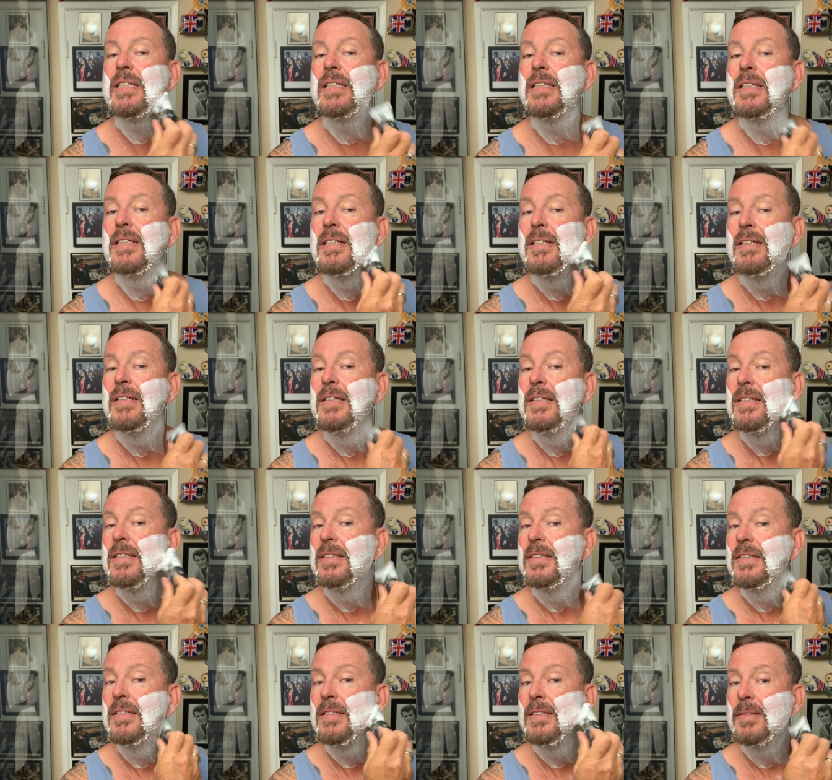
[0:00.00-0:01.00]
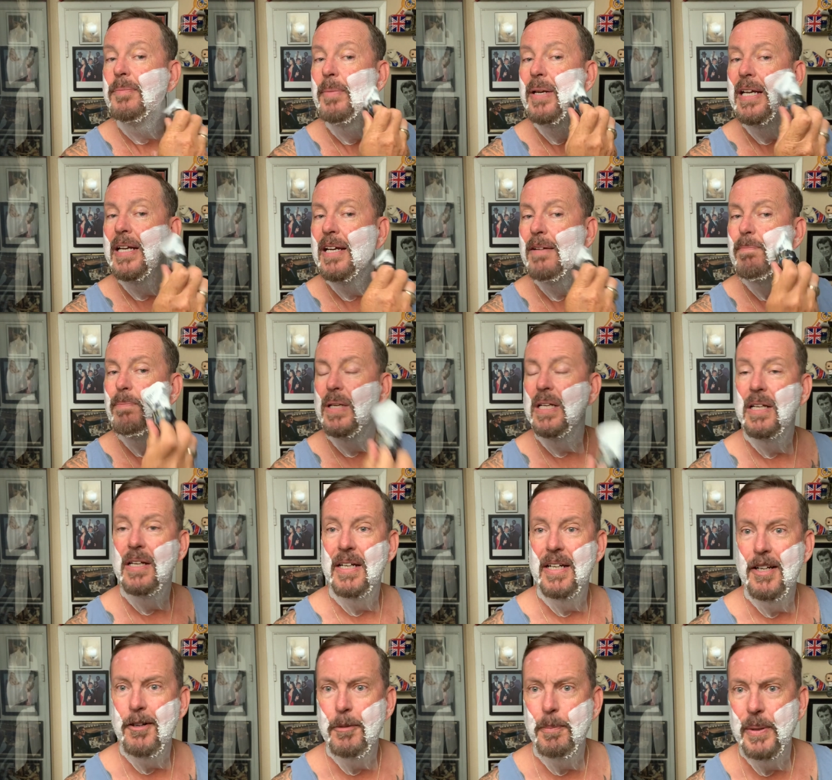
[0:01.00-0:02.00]
And man, I haven't been on
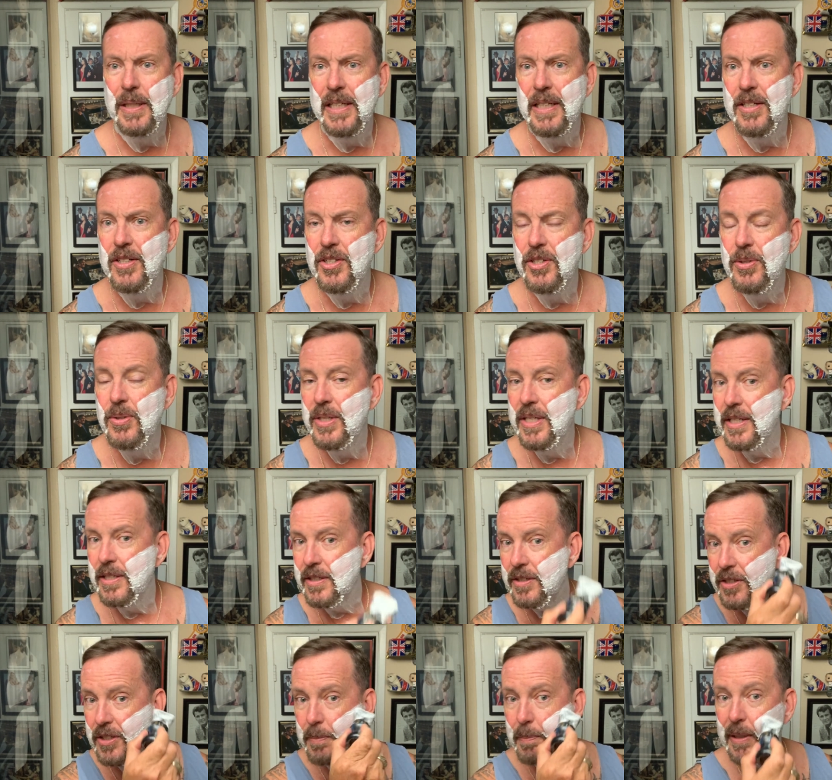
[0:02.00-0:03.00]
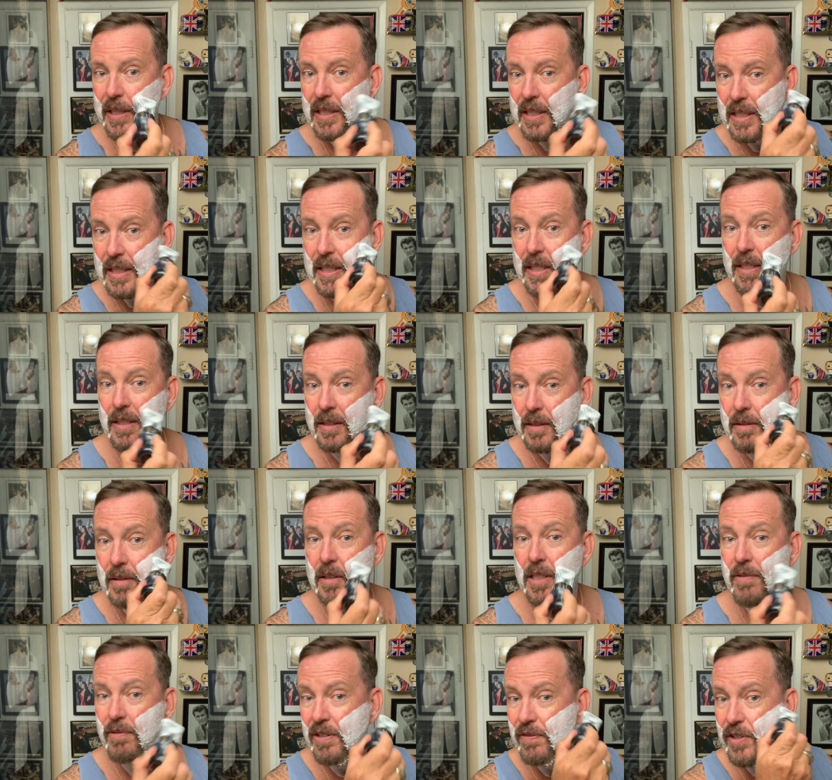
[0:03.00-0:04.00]
an airplane in two years, but uh,
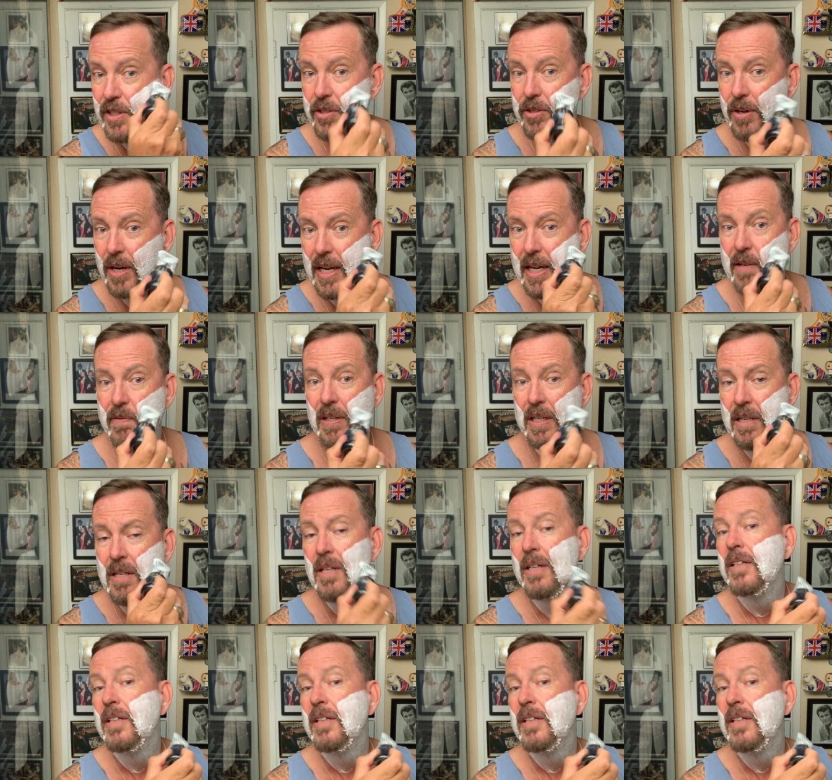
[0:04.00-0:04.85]
even if you're driving